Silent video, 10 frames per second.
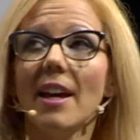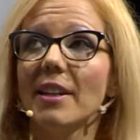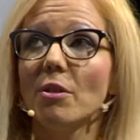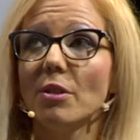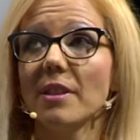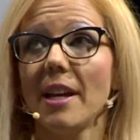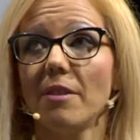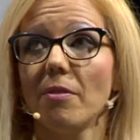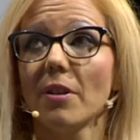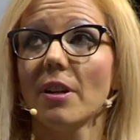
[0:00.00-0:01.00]
and a good
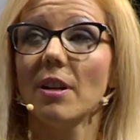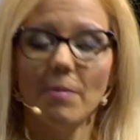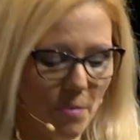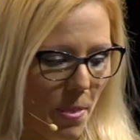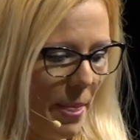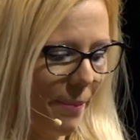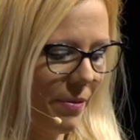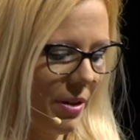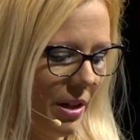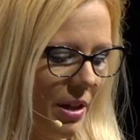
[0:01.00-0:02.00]
network.
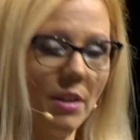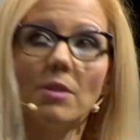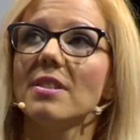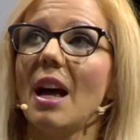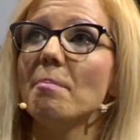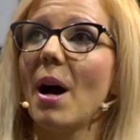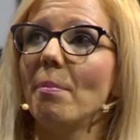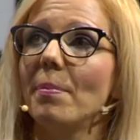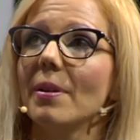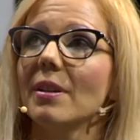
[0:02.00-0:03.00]
To sum up,
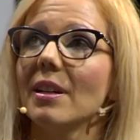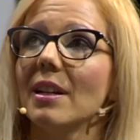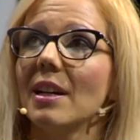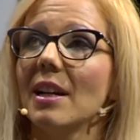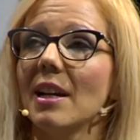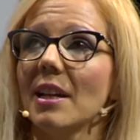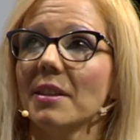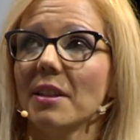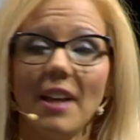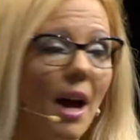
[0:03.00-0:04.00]

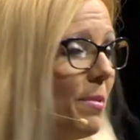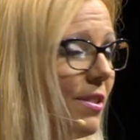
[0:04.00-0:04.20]
the time is